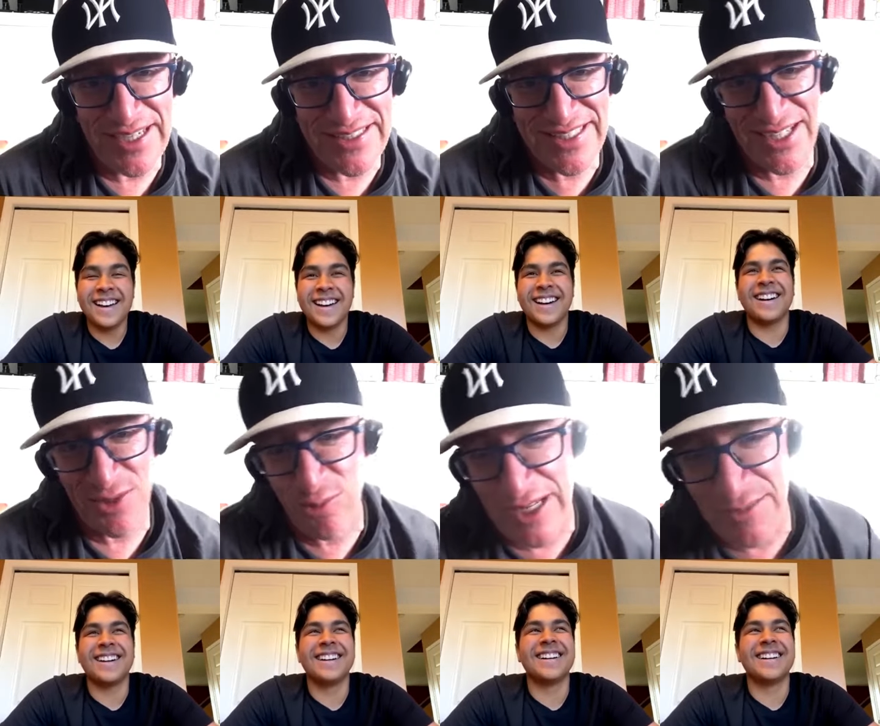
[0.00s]
Speaker 1: uh,
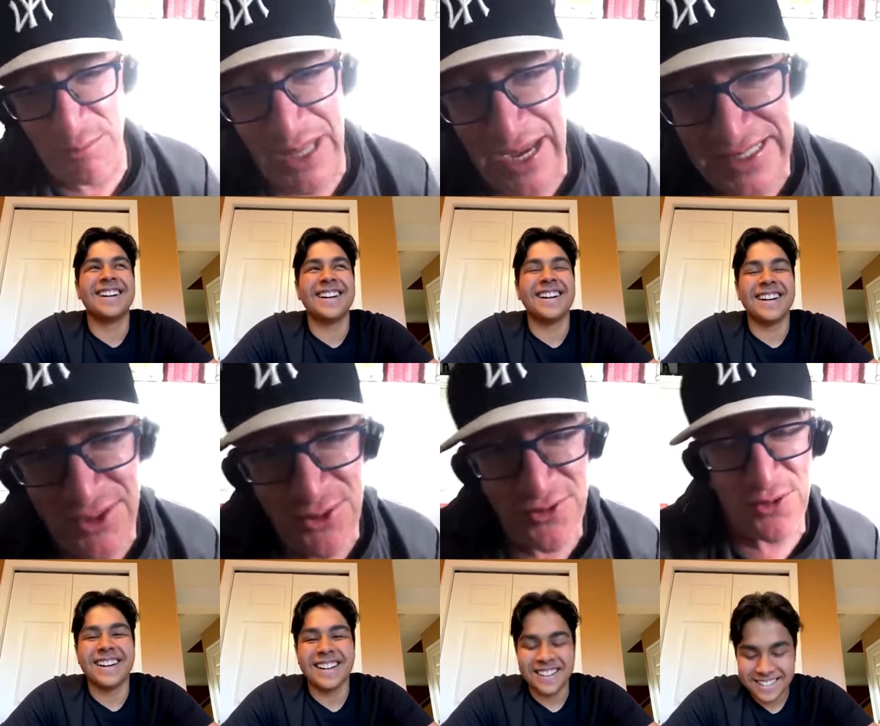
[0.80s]
red and black
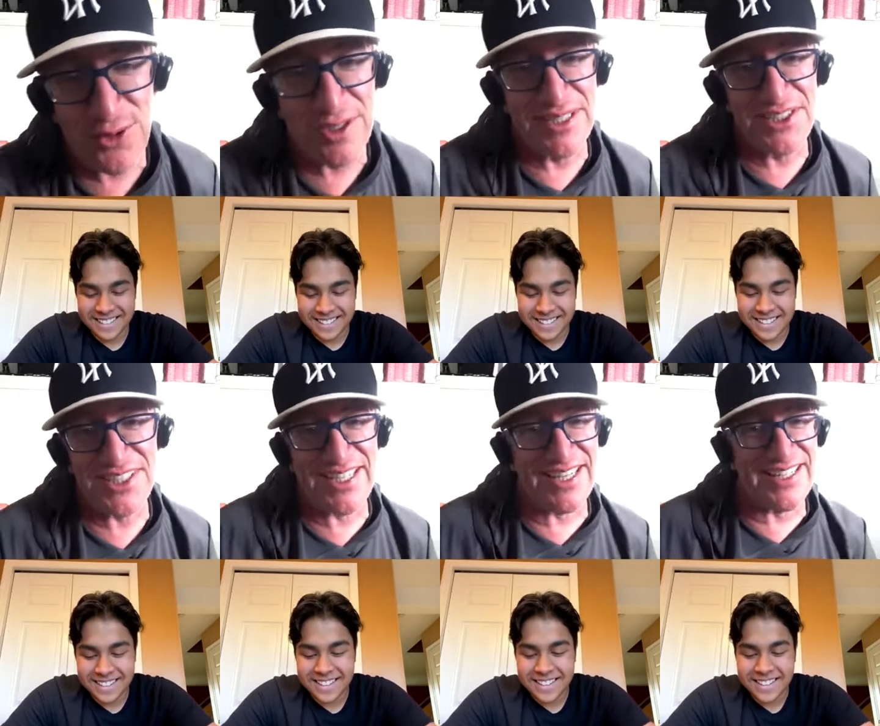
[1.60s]
uniform and just
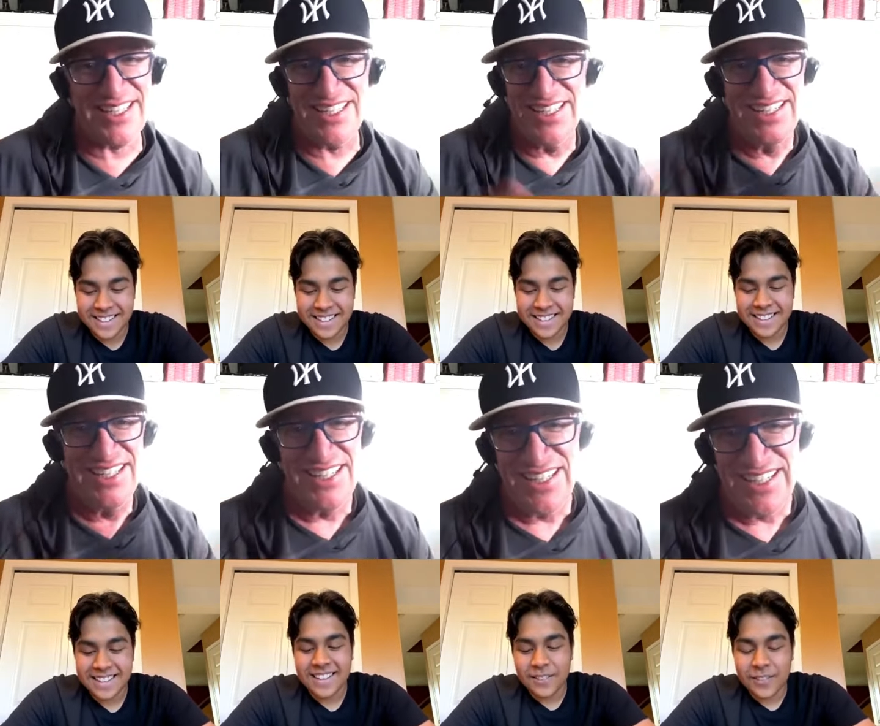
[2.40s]
kind of
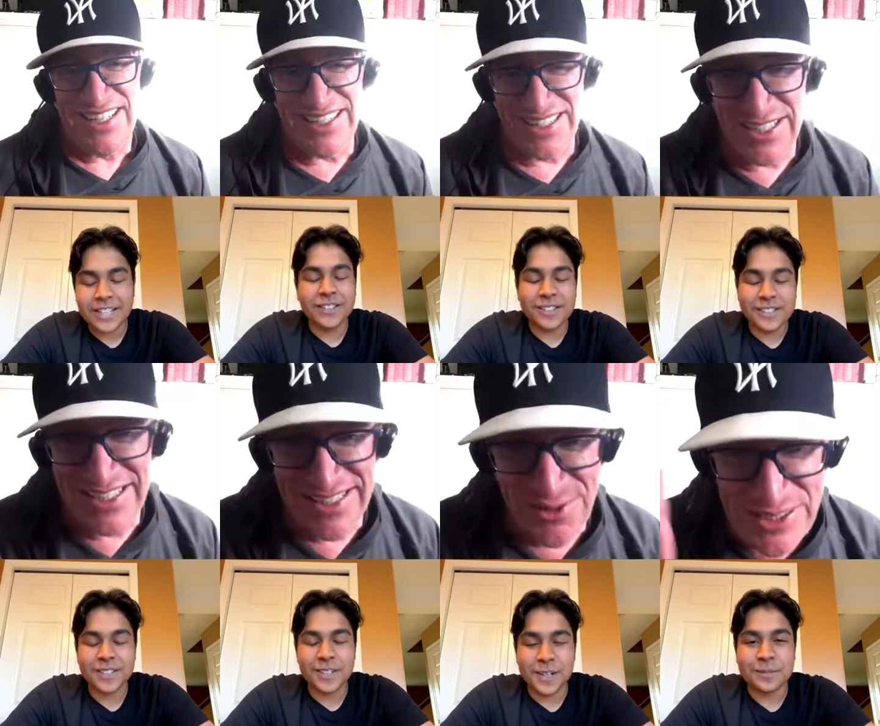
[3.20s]
Red you'll, look- you'll
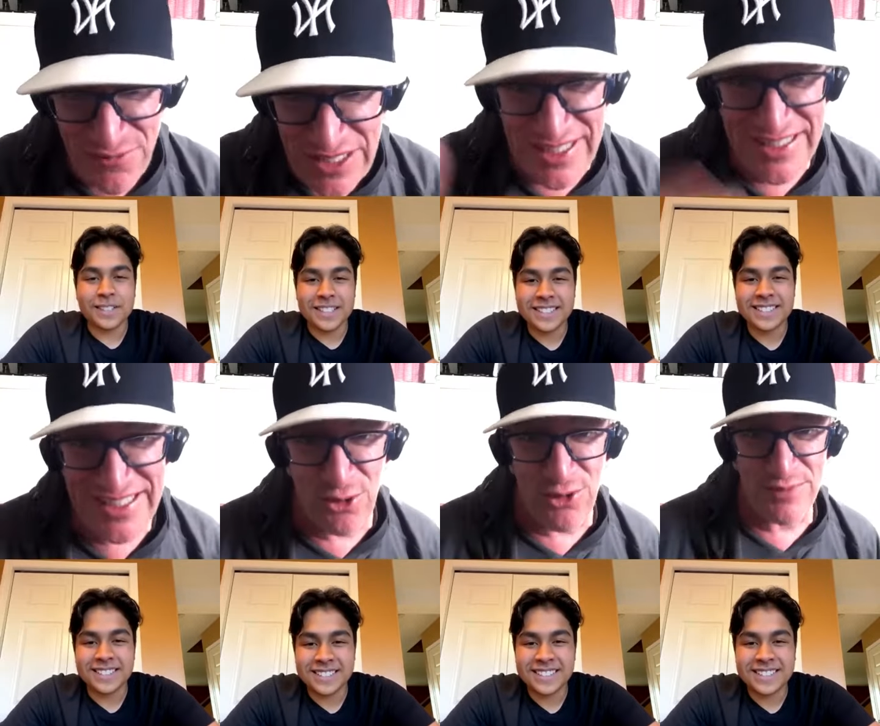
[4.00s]
always feel like a
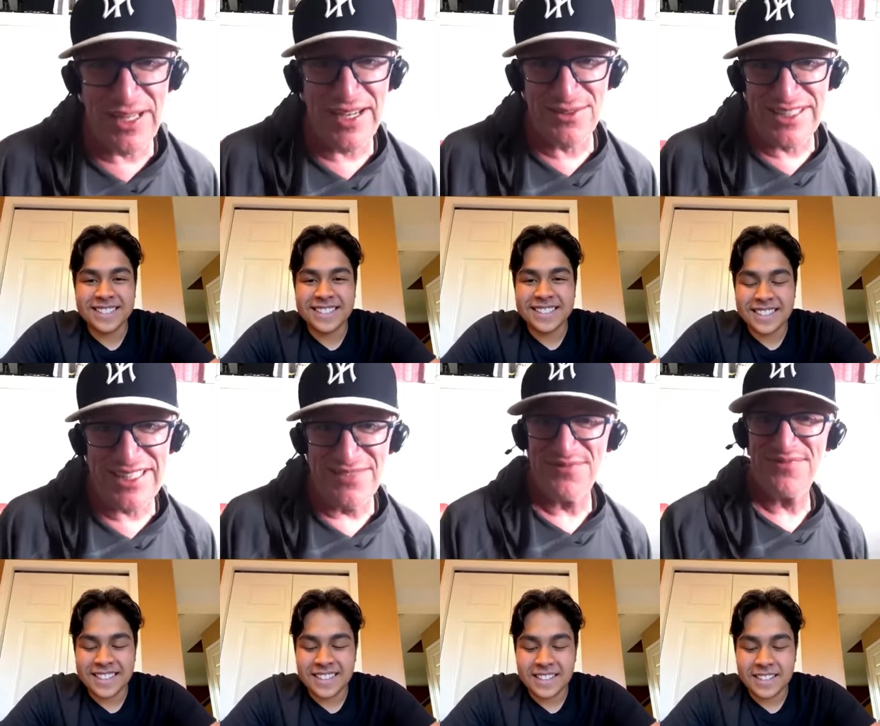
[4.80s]
Colt player, really.
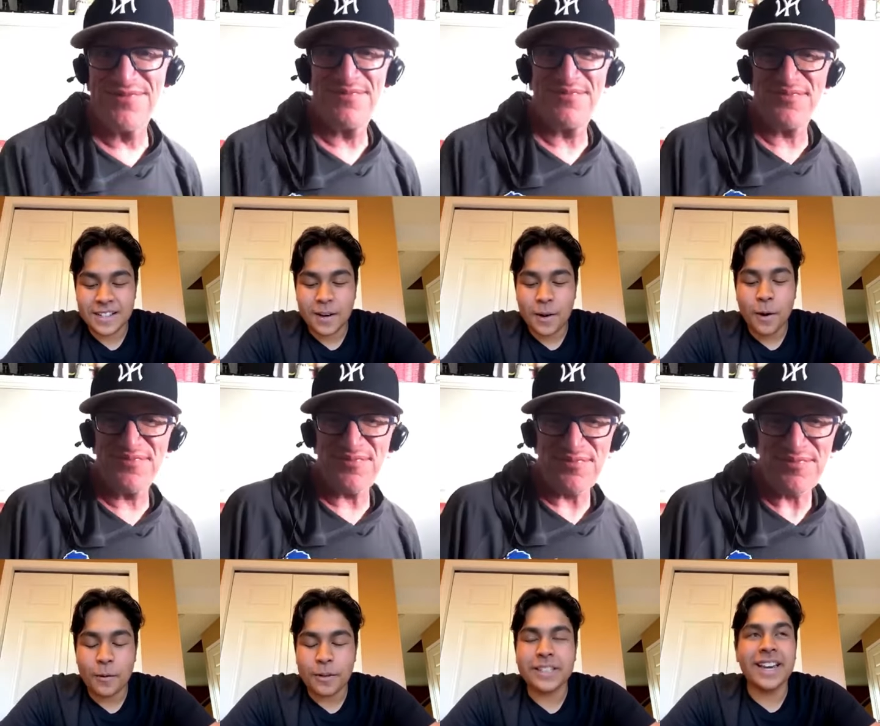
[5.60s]
Speaker 2: Oh
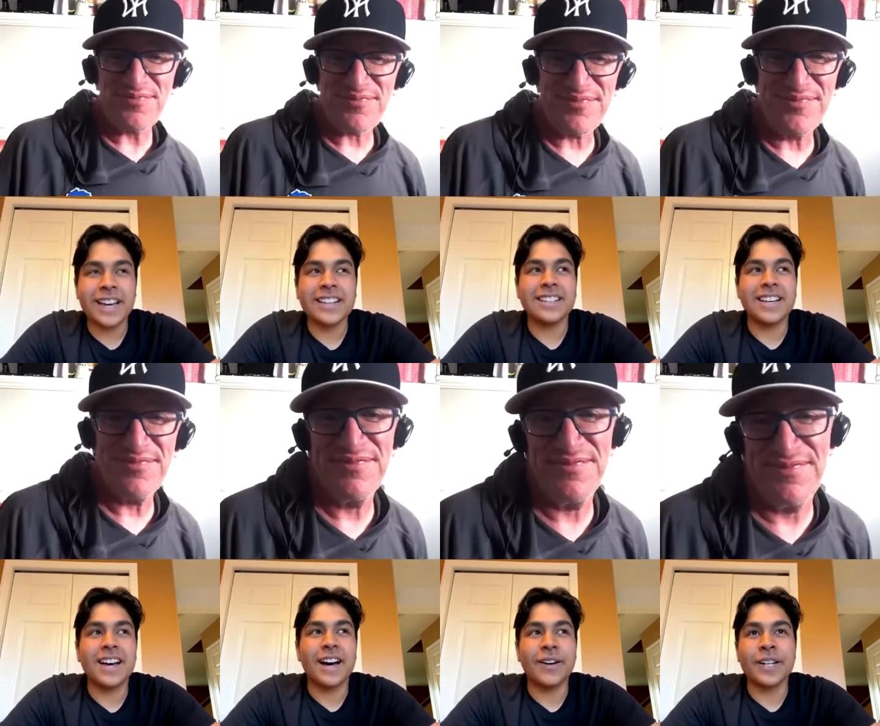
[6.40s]
yeah,
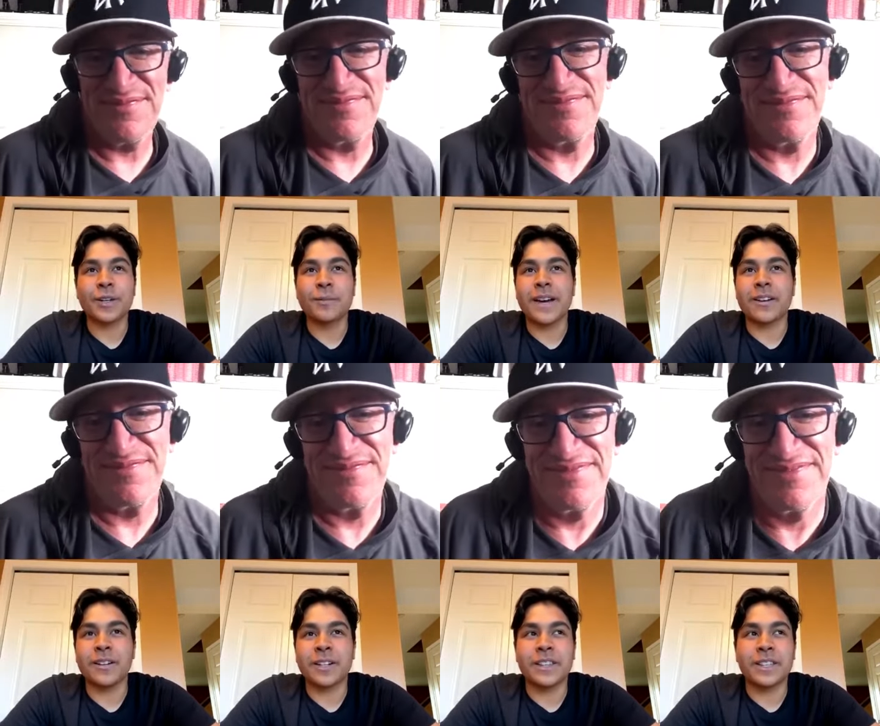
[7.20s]
when I look back on
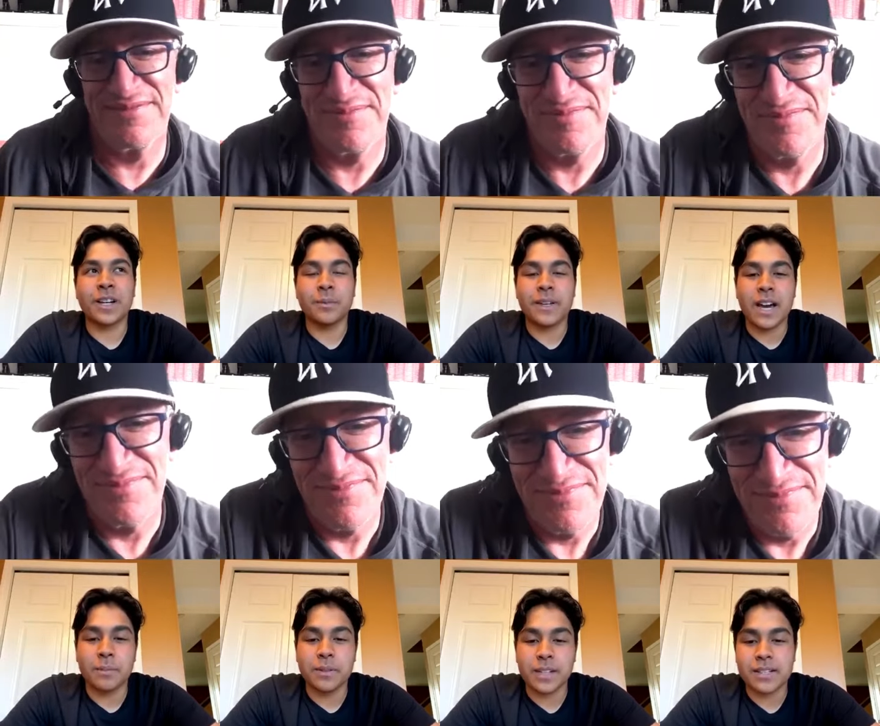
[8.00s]
it, I think I'll be happy
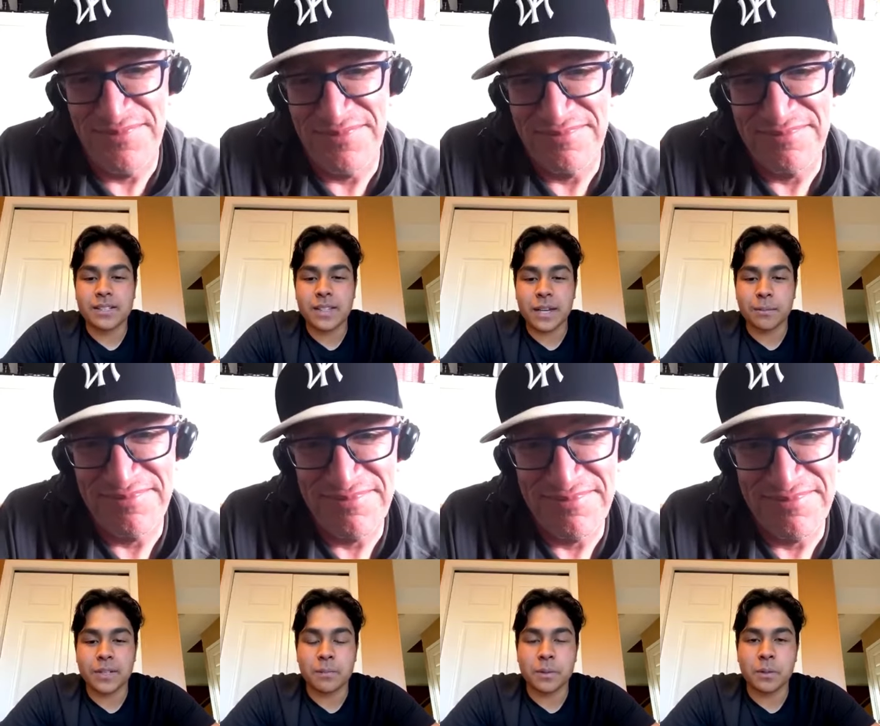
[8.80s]
that I, I played at
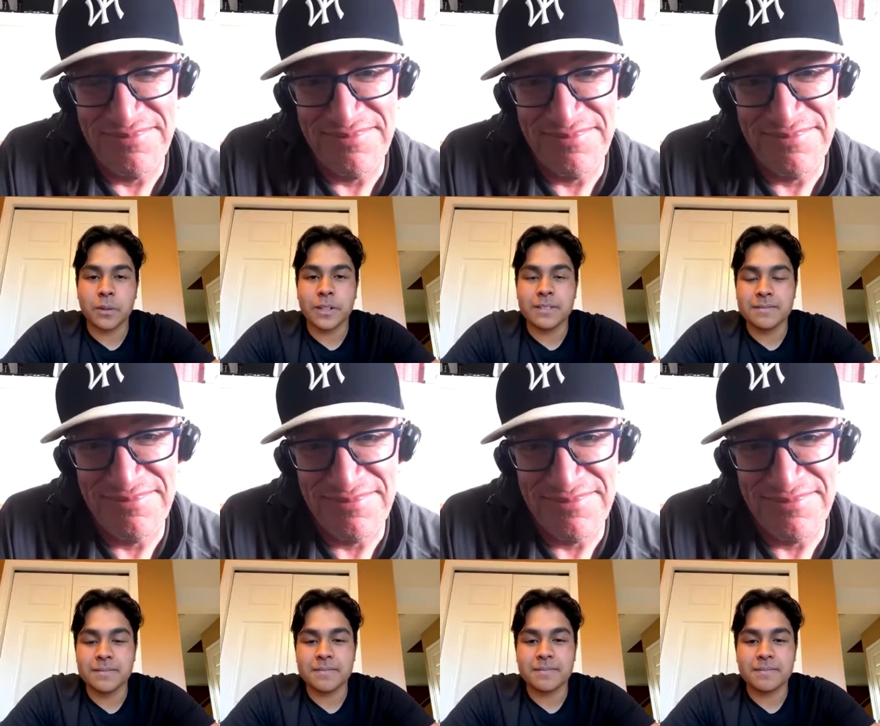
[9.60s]
McCoy.
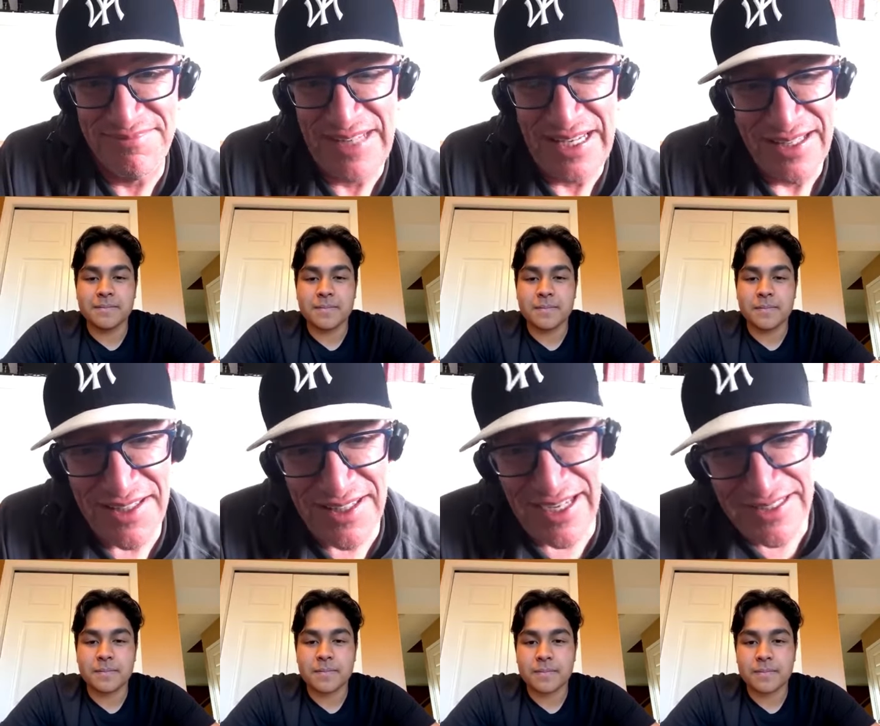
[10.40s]
Speaker 1: Look at
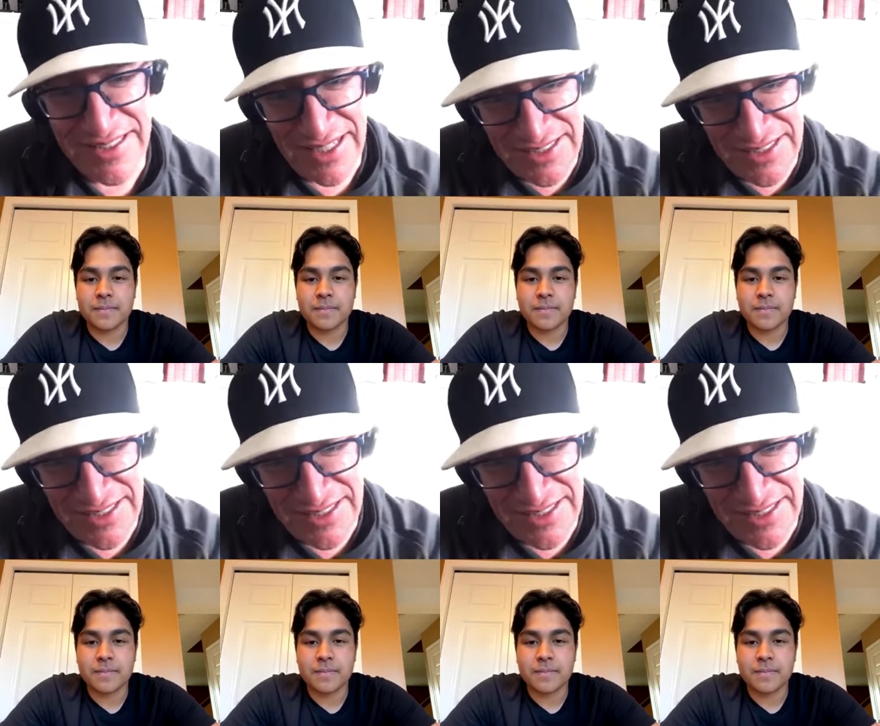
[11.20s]
that! Did did you